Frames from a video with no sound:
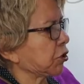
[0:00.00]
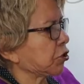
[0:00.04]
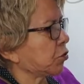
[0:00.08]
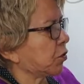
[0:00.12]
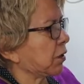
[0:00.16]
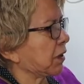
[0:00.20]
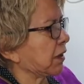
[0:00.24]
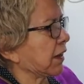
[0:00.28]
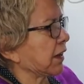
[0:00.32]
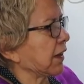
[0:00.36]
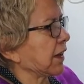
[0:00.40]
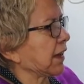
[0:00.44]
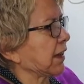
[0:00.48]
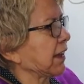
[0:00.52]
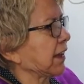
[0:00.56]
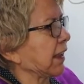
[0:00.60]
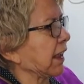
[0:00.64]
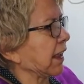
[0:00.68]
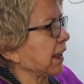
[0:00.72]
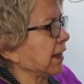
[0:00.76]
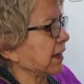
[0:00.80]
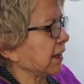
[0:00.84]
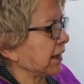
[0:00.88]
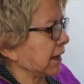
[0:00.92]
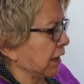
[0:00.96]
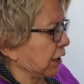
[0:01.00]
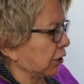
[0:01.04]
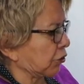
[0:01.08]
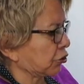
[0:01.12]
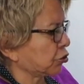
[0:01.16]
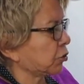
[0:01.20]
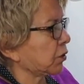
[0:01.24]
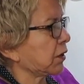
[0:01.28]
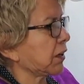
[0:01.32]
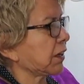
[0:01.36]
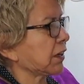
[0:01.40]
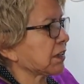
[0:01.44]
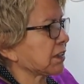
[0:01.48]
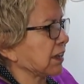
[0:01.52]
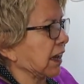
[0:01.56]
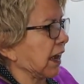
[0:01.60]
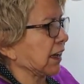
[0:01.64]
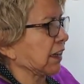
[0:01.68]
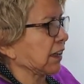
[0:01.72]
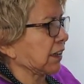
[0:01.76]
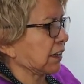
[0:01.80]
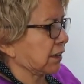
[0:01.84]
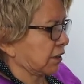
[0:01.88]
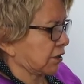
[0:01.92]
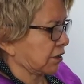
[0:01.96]
doing it again, and I'll do it
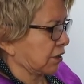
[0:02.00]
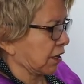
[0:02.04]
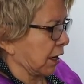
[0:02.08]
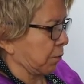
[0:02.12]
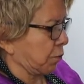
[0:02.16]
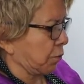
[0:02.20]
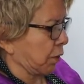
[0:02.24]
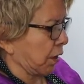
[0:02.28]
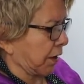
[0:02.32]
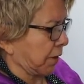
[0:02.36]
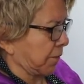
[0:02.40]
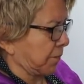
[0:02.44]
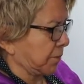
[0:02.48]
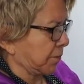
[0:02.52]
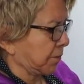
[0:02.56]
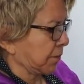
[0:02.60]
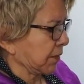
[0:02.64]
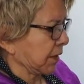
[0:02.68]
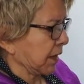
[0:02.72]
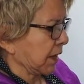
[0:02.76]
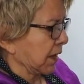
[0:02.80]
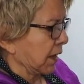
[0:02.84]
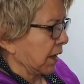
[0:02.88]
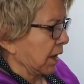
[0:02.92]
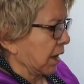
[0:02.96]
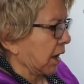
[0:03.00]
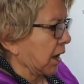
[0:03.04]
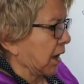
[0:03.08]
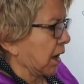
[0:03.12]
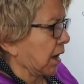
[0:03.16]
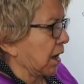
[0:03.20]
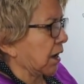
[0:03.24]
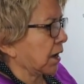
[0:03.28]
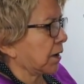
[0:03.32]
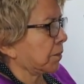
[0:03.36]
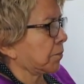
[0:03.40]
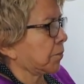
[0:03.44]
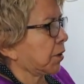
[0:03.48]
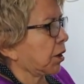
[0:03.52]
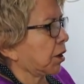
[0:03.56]
exactly the same way on